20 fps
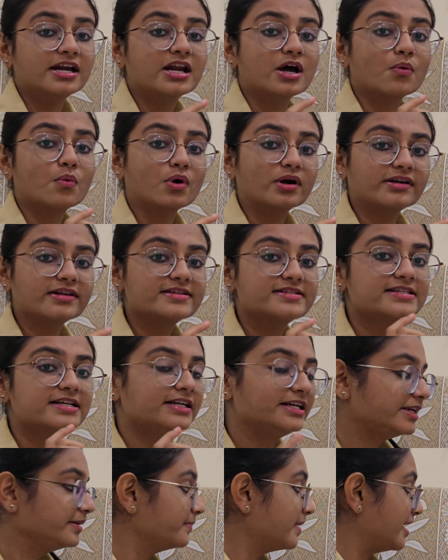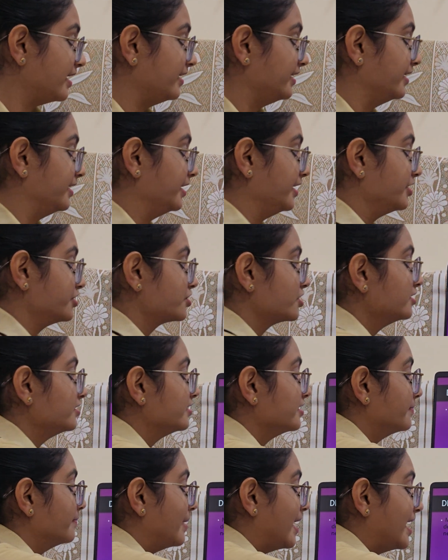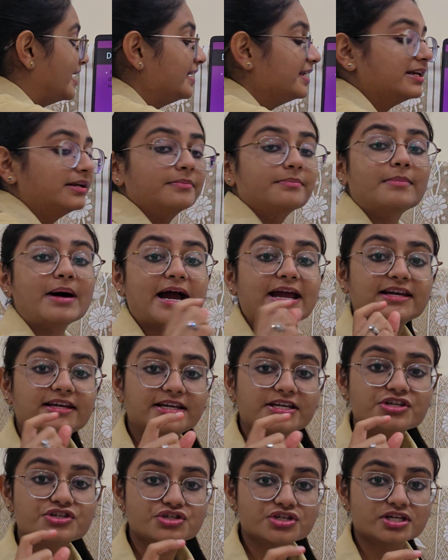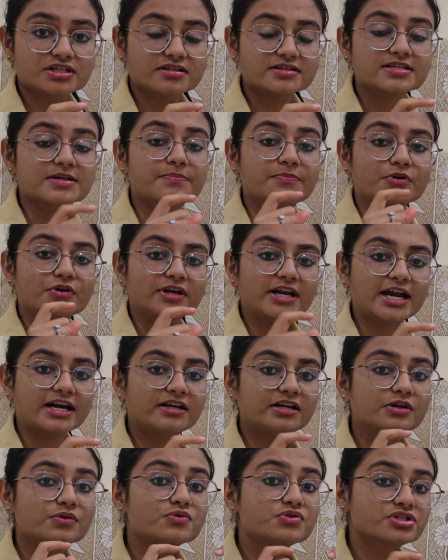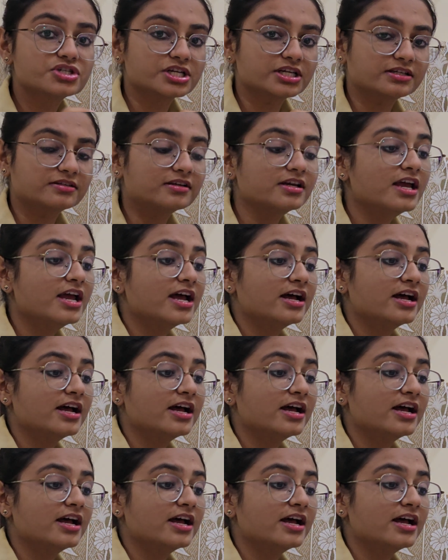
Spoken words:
Now, what is the demyelination? The myelin sheath is a protective sheath